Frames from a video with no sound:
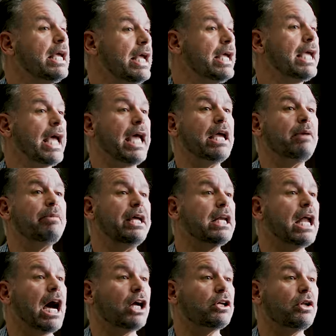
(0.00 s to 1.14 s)
He came, he
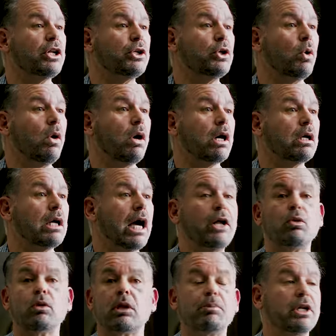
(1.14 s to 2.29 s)
knocked on the door. I
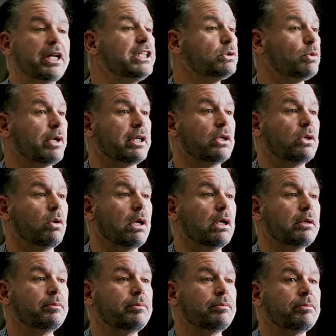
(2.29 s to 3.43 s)
thought the police were at the door.
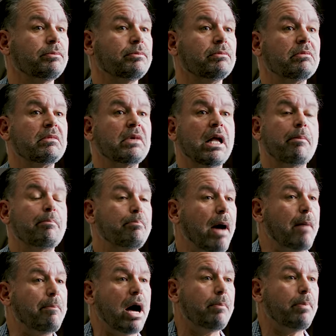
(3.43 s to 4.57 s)

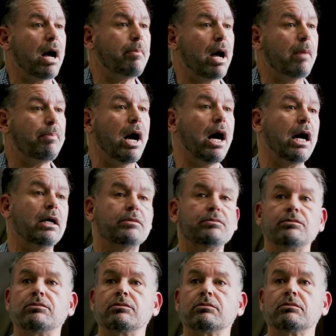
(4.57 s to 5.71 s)
Ba, ba, ba, ba, ba.
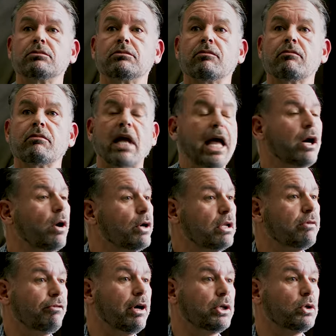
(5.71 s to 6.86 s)
I go to
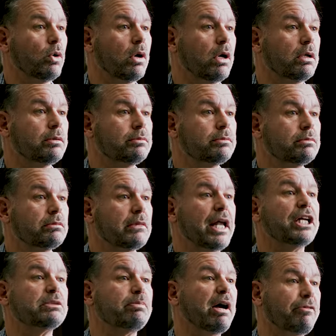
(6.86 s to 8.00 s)
the front door,
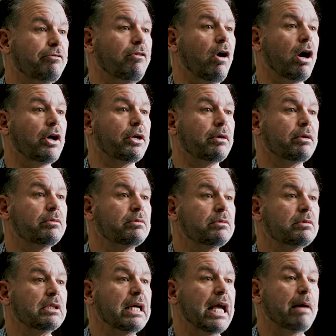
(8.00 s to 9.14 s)
and it's my father.
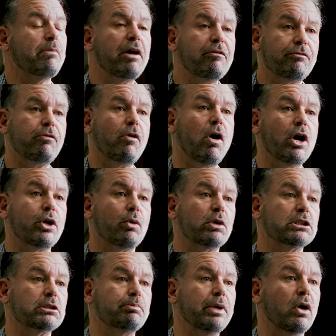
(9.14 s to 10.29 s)
And my father
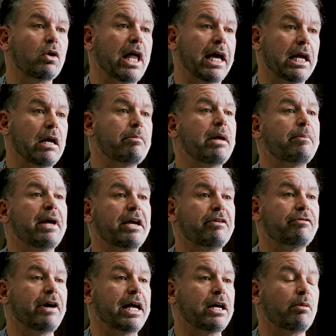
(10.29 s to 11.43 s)
was built like an MMA
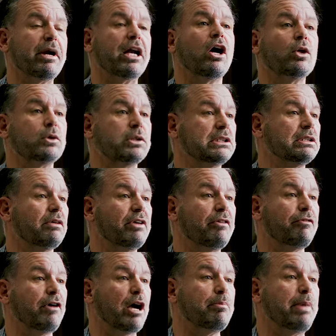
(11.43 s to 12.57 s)
fighter, about
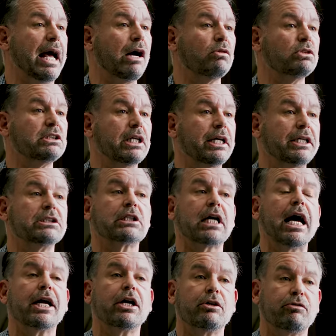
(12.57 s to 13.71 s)
175 pounds, and this
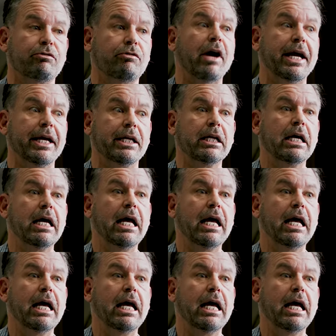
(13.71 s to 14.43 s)
guy could fight.